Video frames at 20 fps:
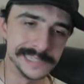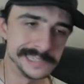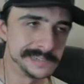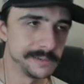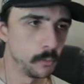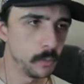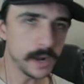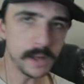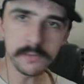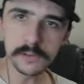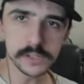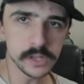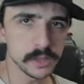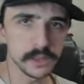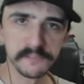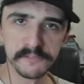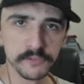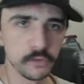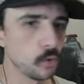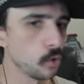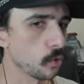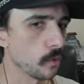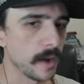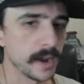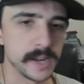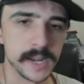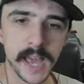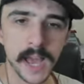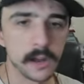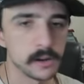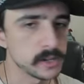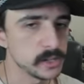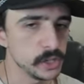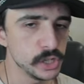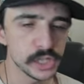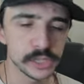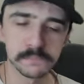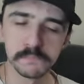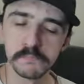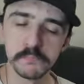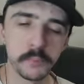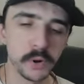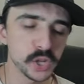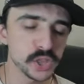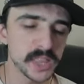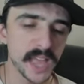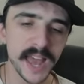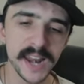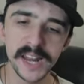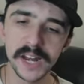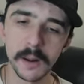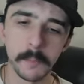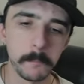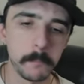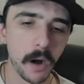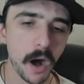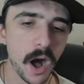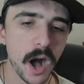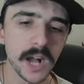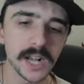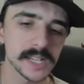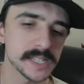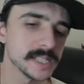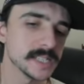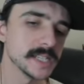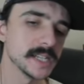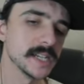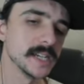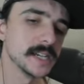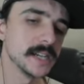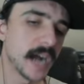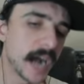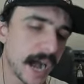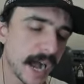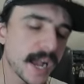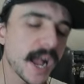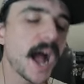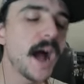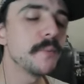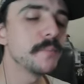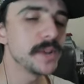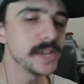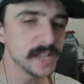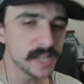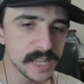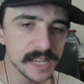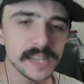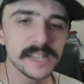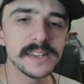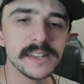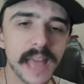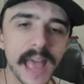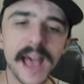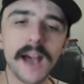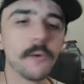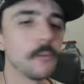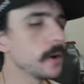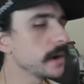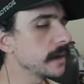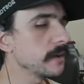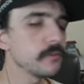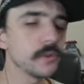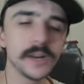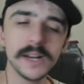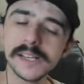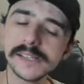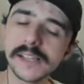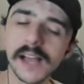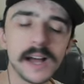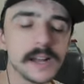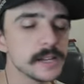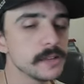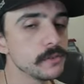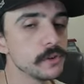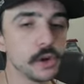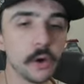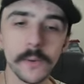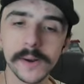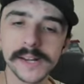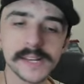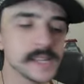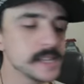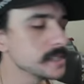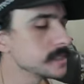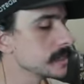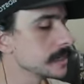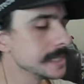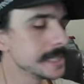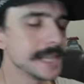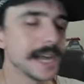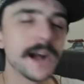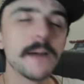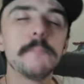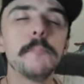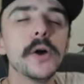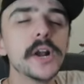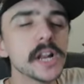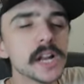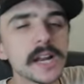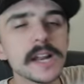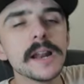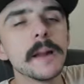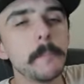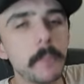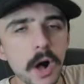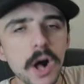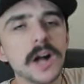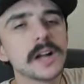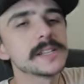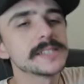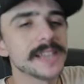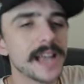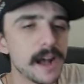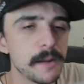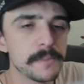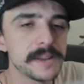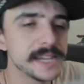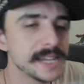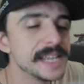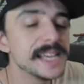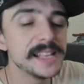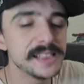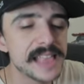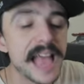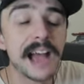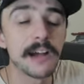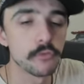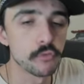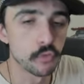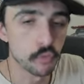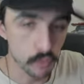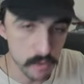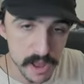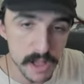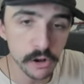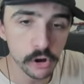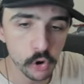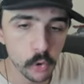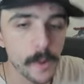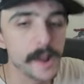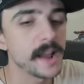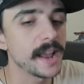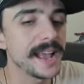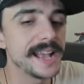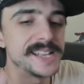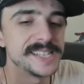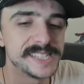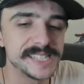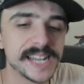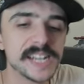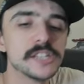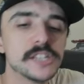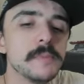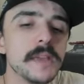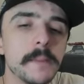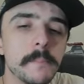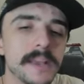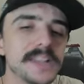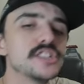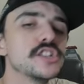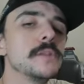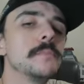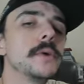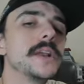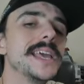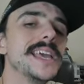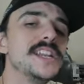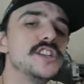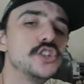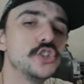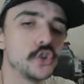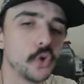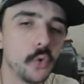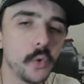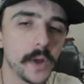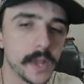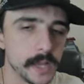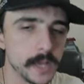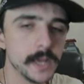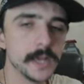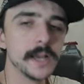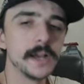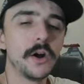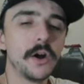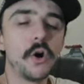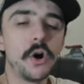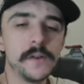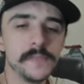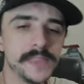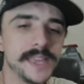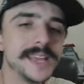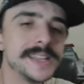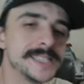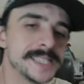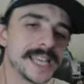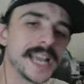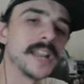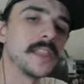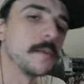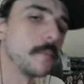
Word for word: whatever's on the floor right now, can you just put that in a box? I, am gonna need that. Whatever it is, I don't even know what it is. Put it in a box. I'm gonna need that real quick and send it to me and make sure you put enjoy on the inside of the